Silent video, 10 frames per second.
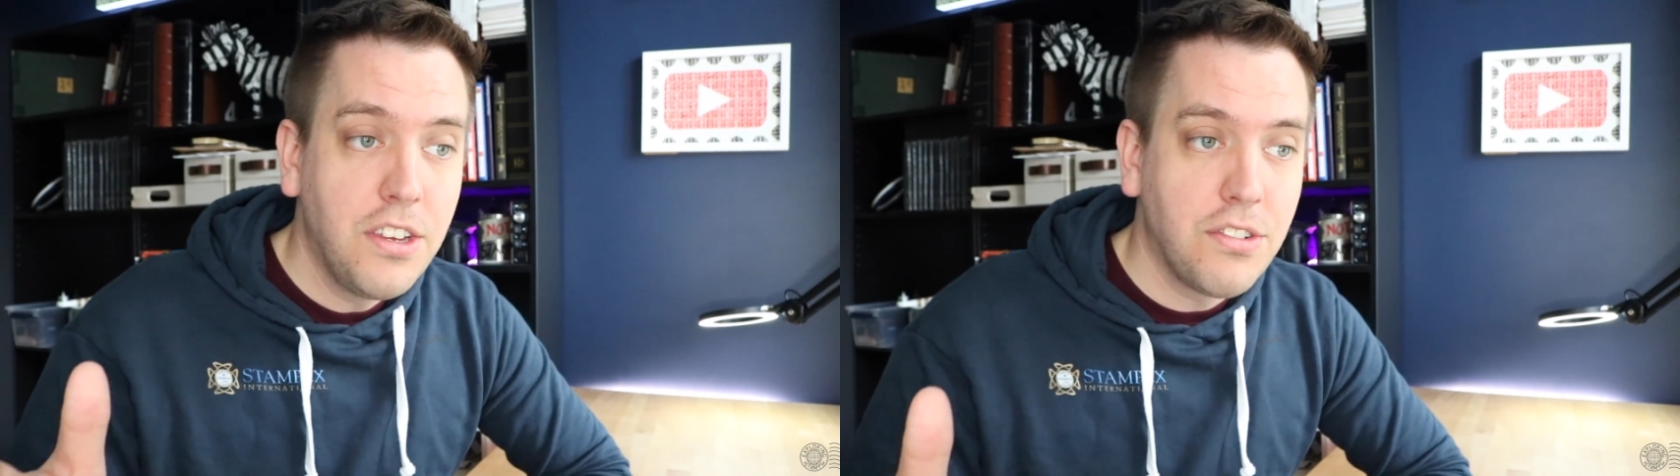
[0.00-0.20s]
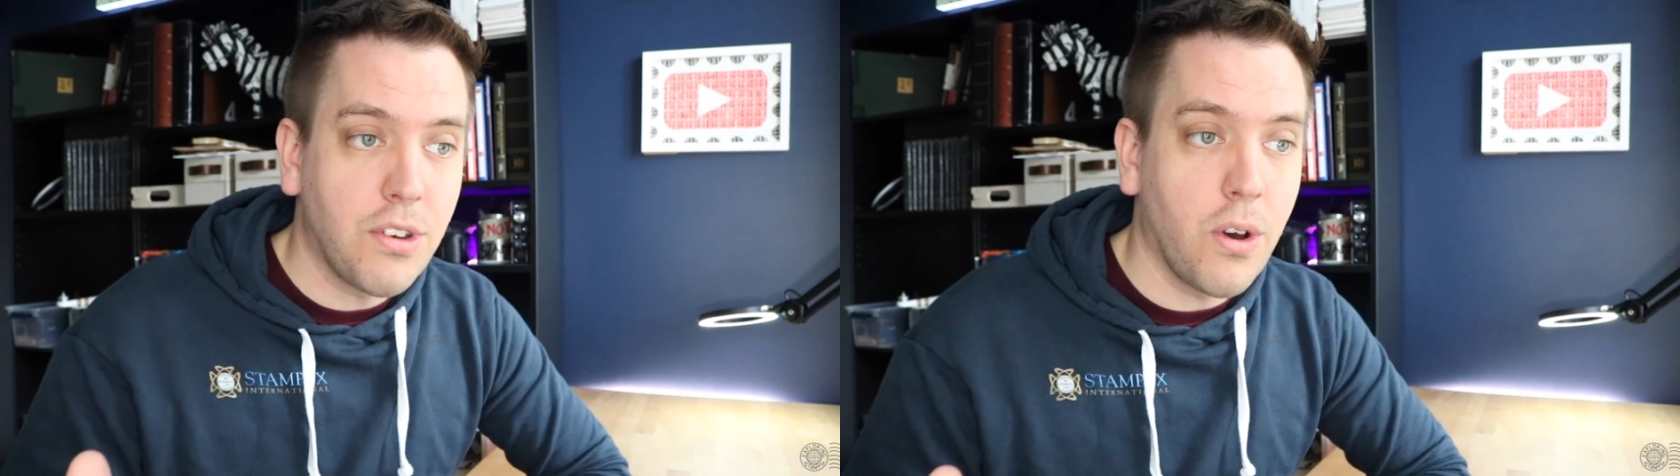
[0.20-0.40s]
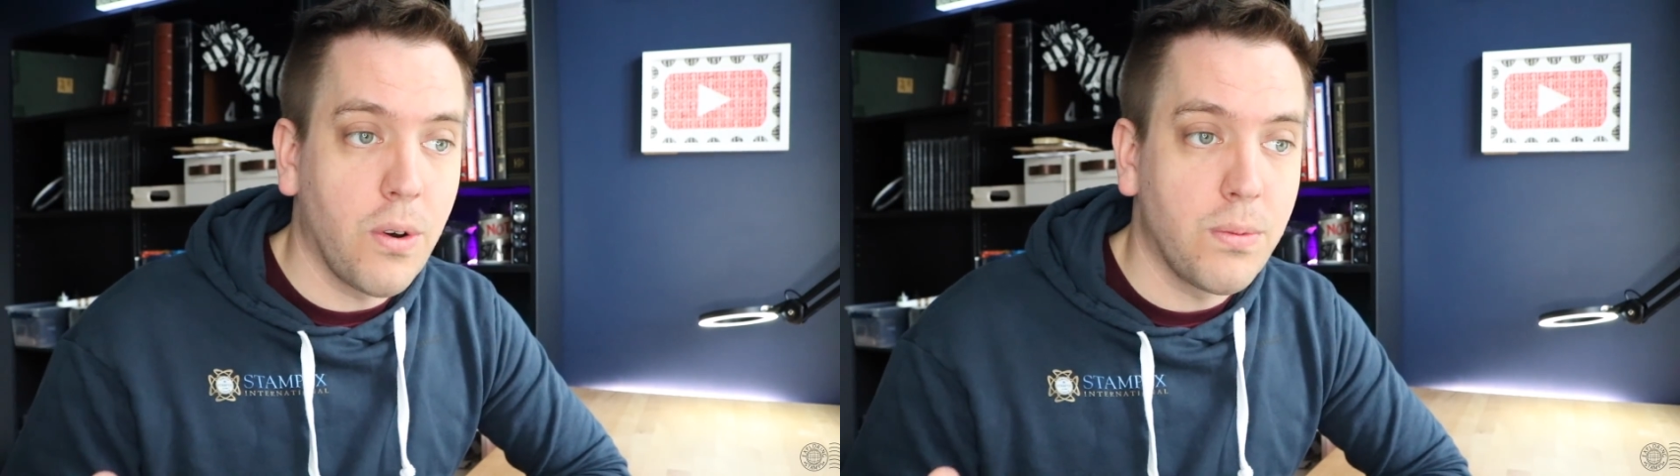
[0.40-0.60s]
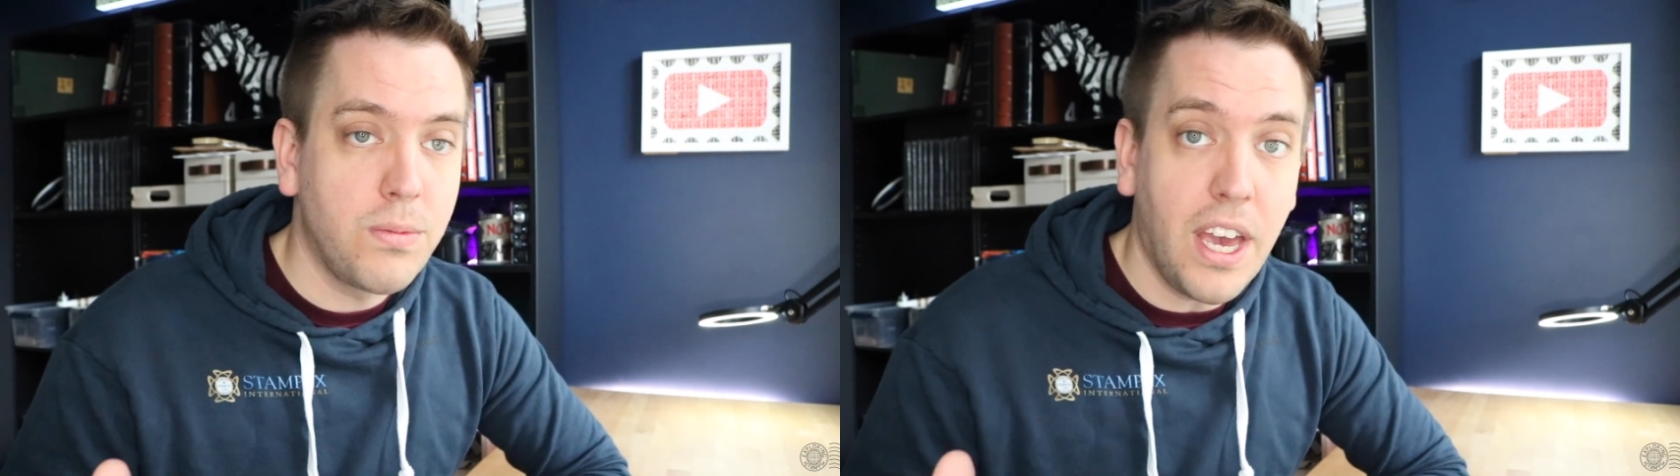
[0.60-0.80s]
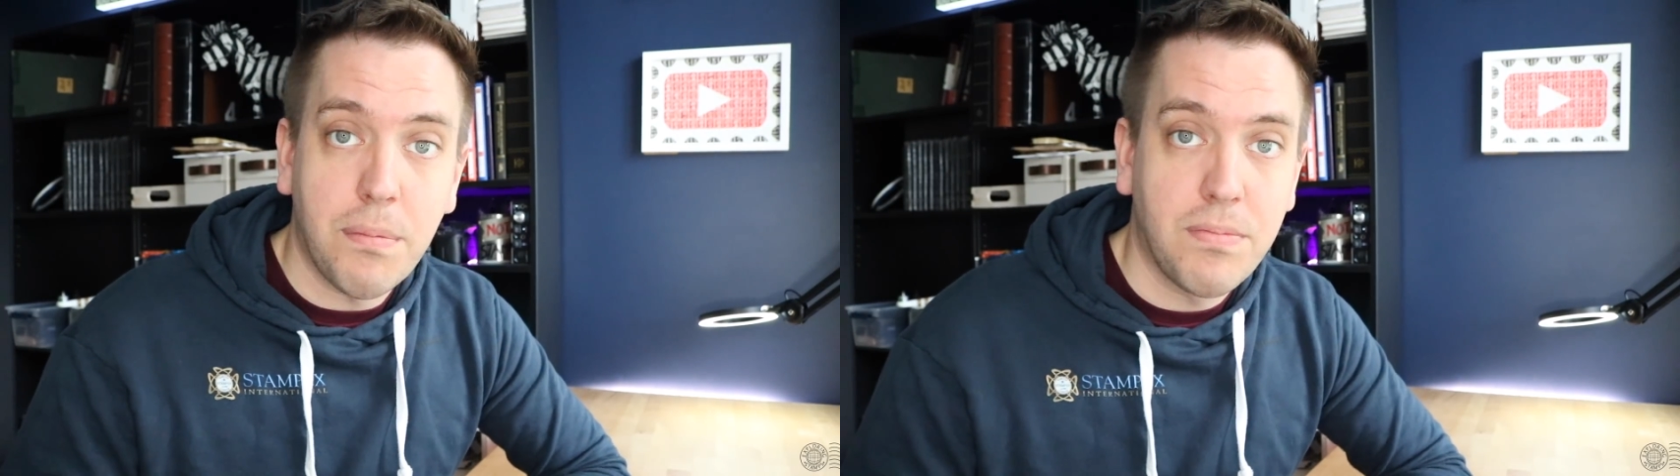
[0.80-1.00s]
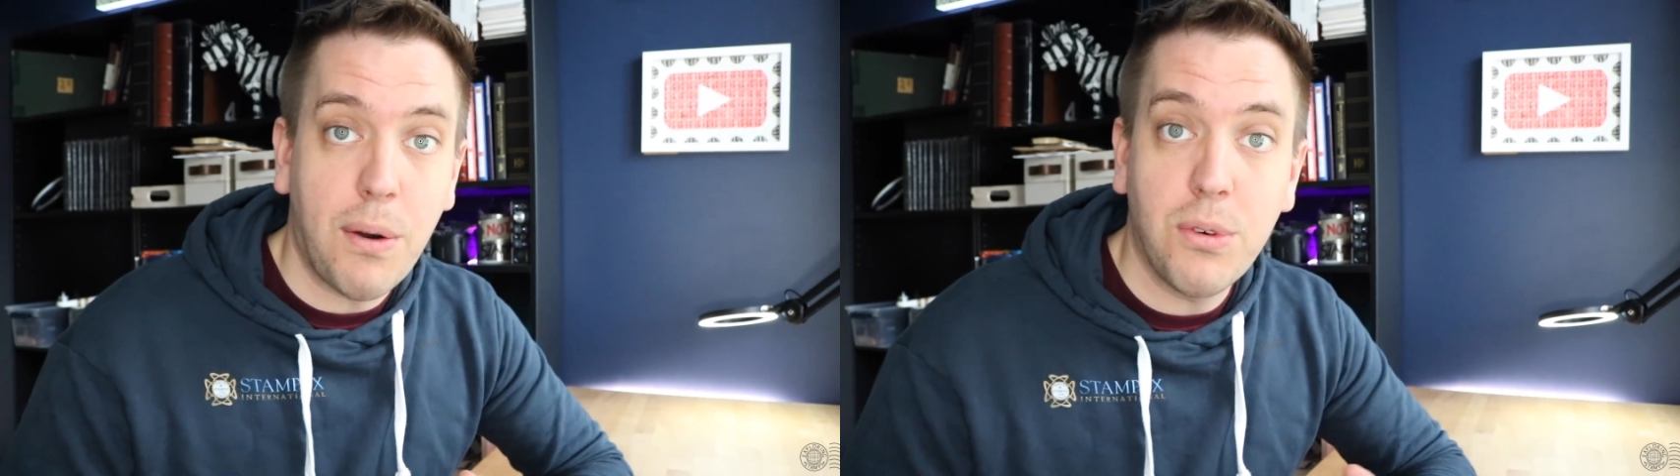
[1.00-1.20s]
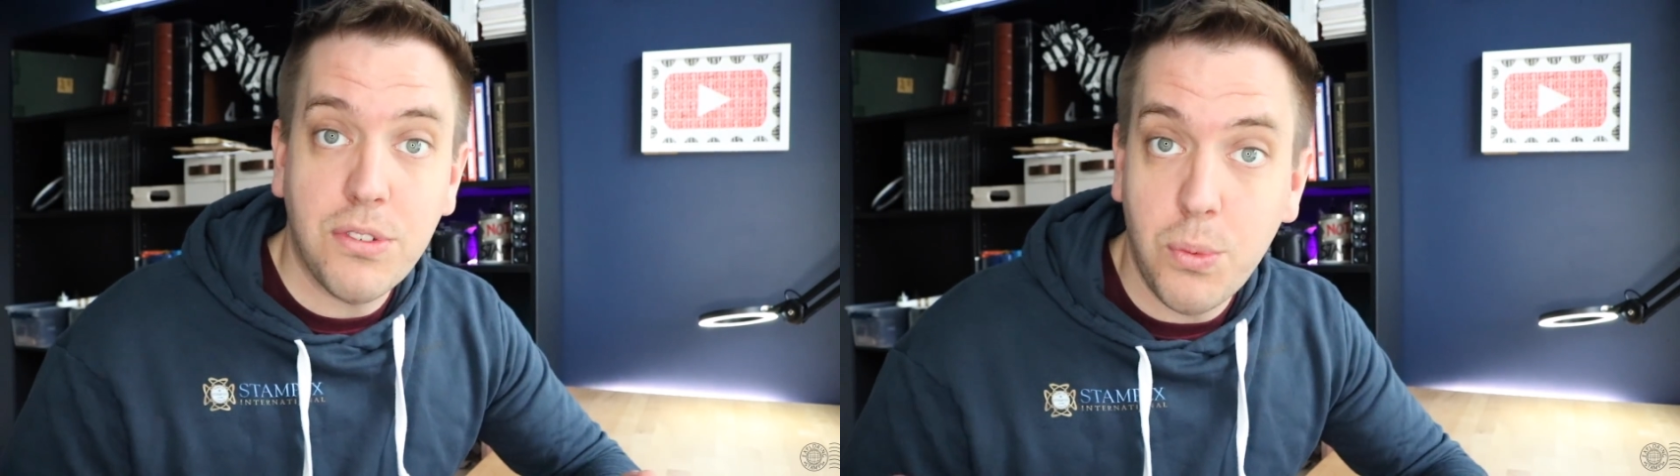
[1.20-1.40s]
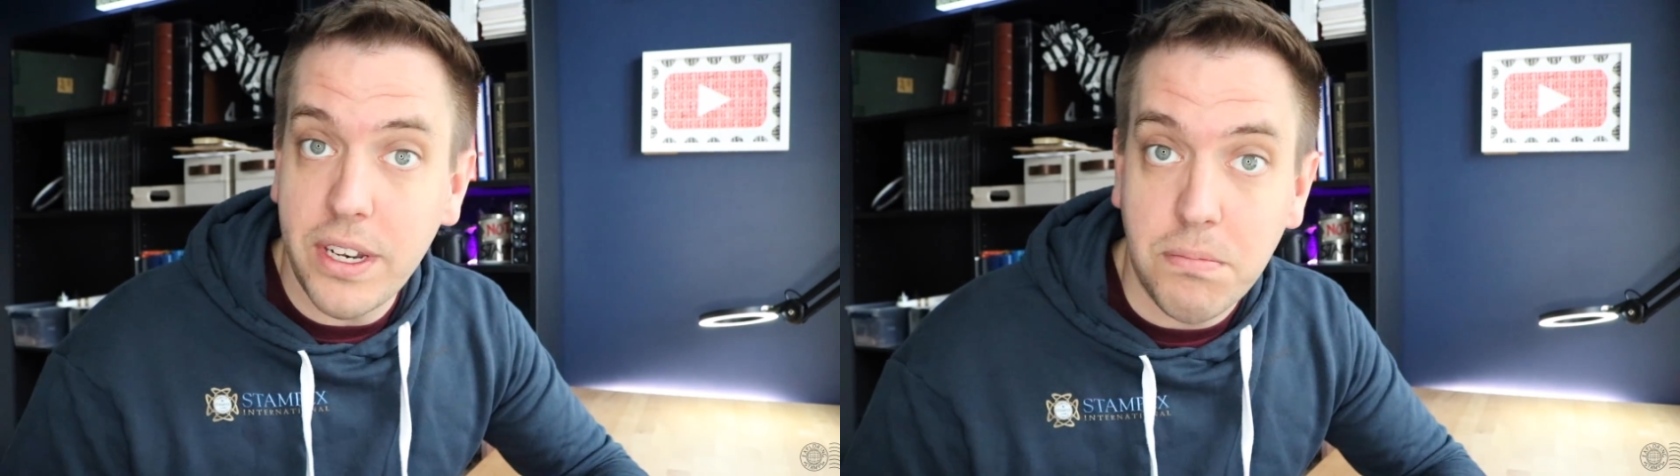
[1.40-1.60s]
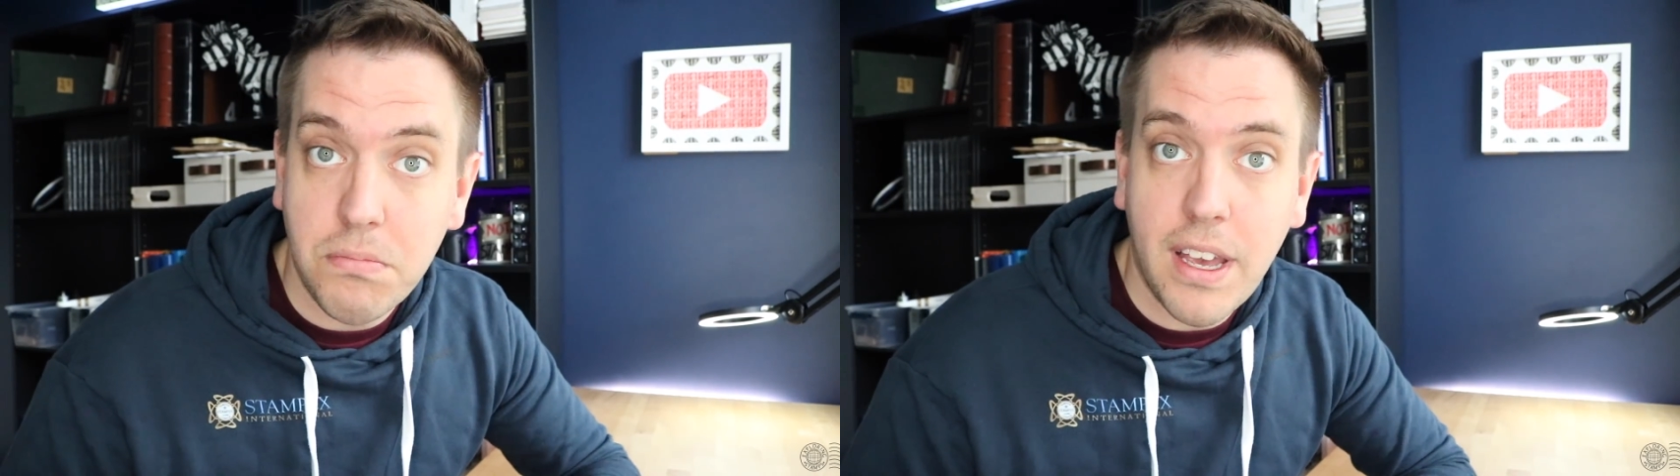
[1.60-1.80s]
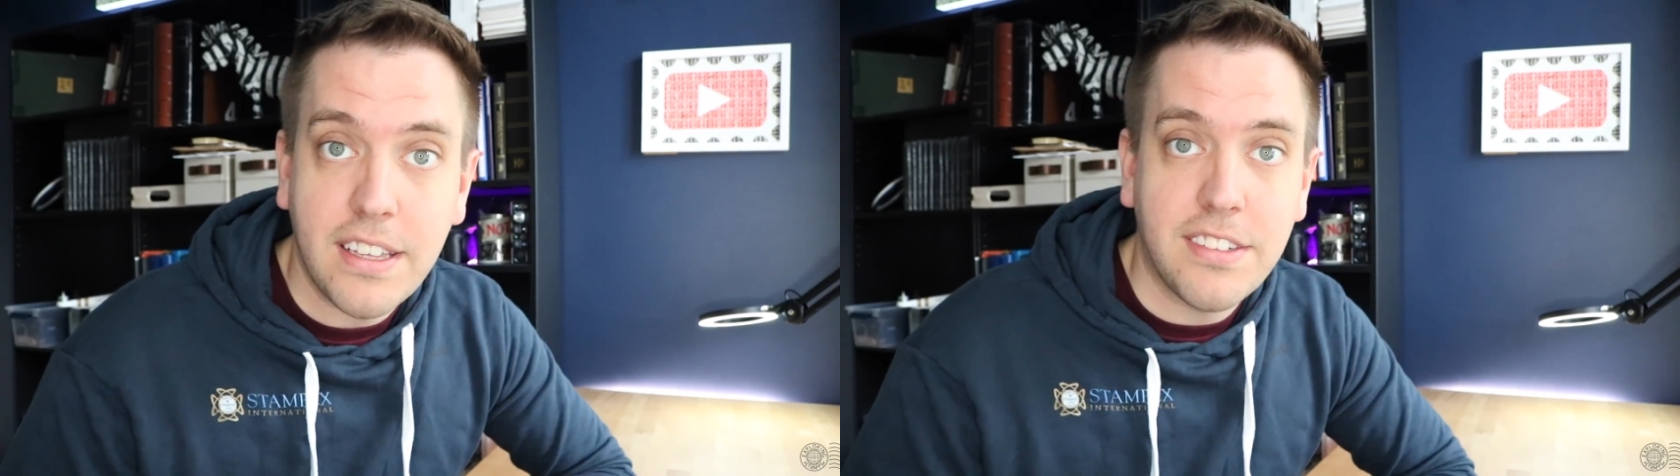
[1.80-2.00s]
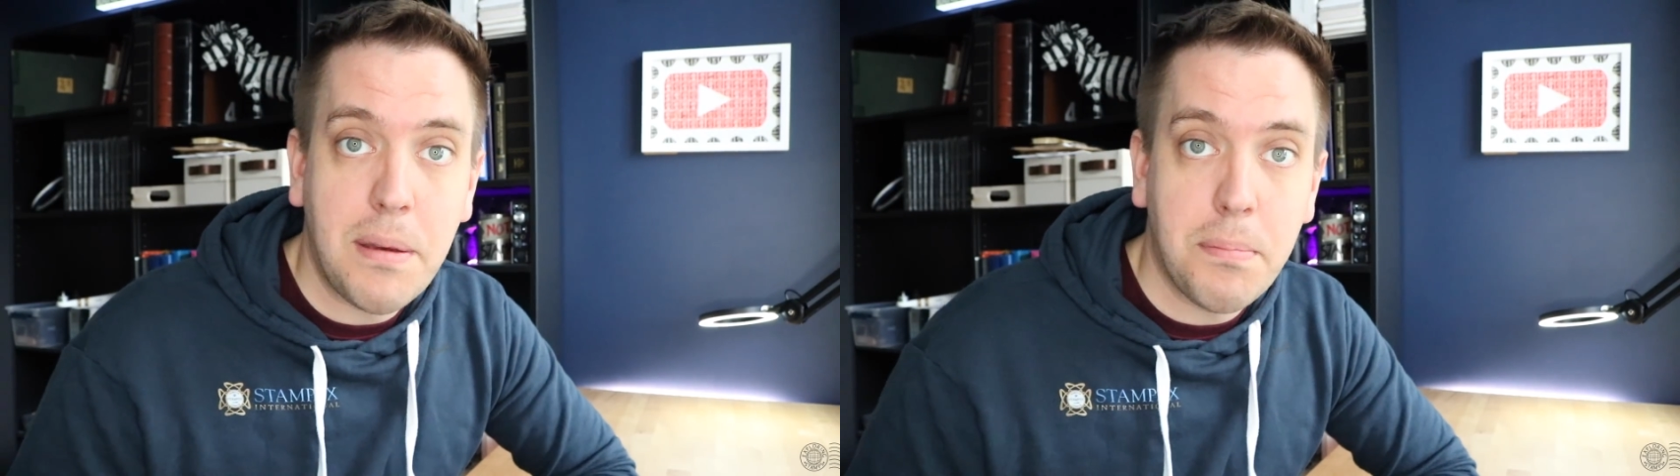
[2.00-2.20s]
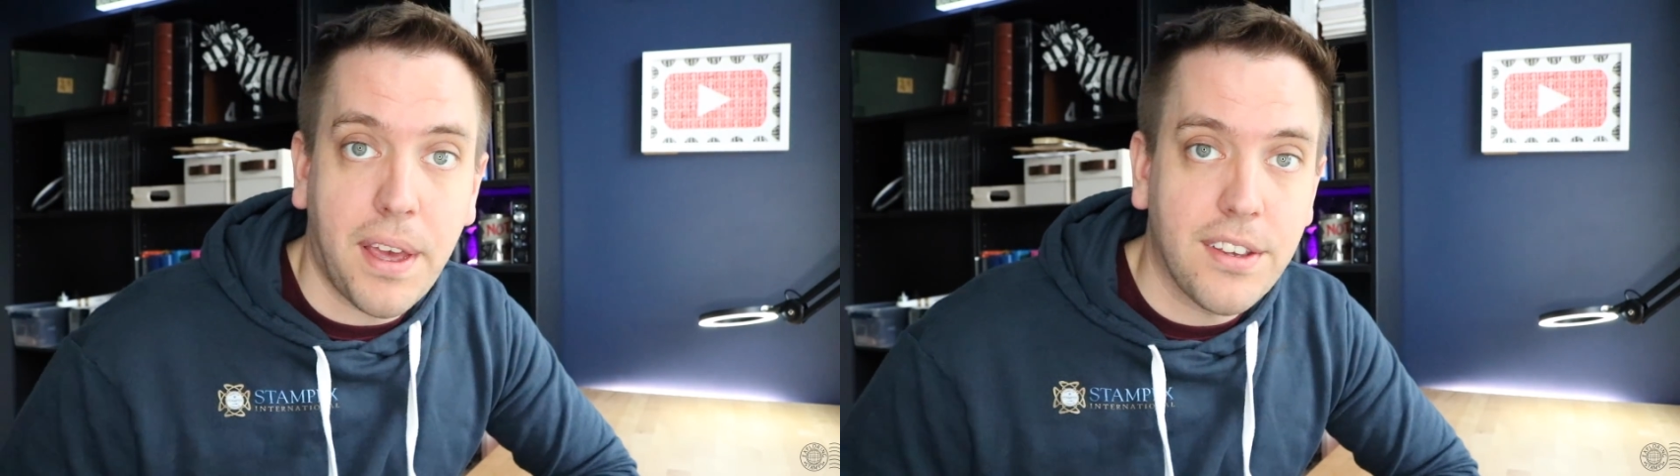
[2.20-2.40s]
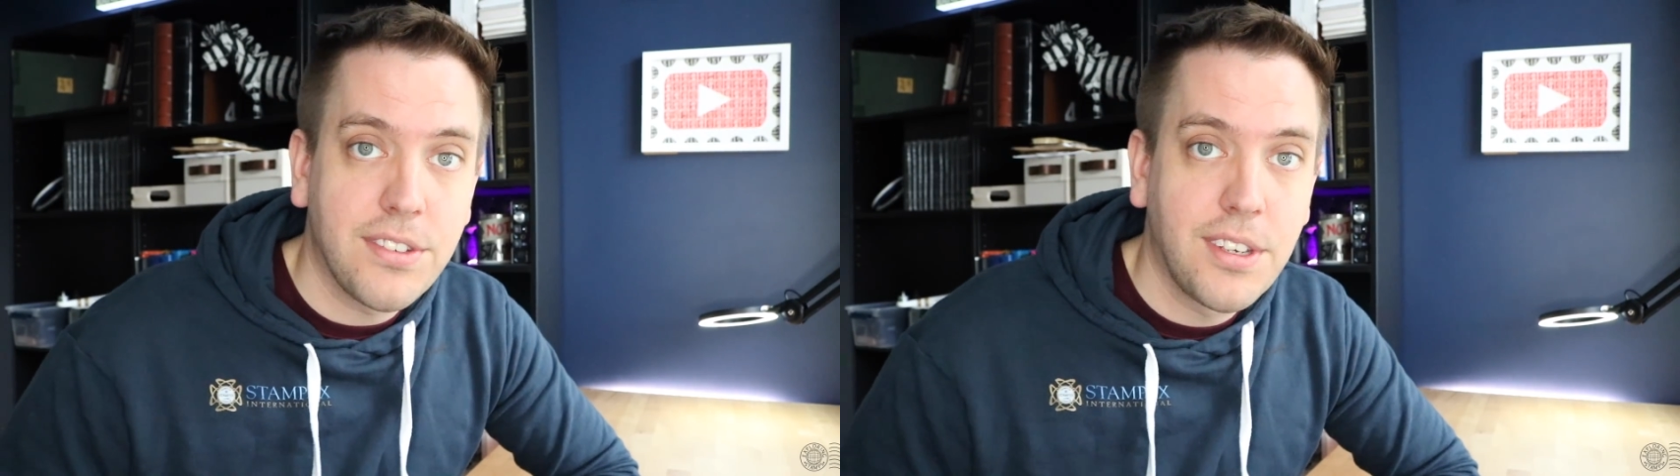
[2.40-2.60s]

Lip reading: So yeah, that was a win at Stampex.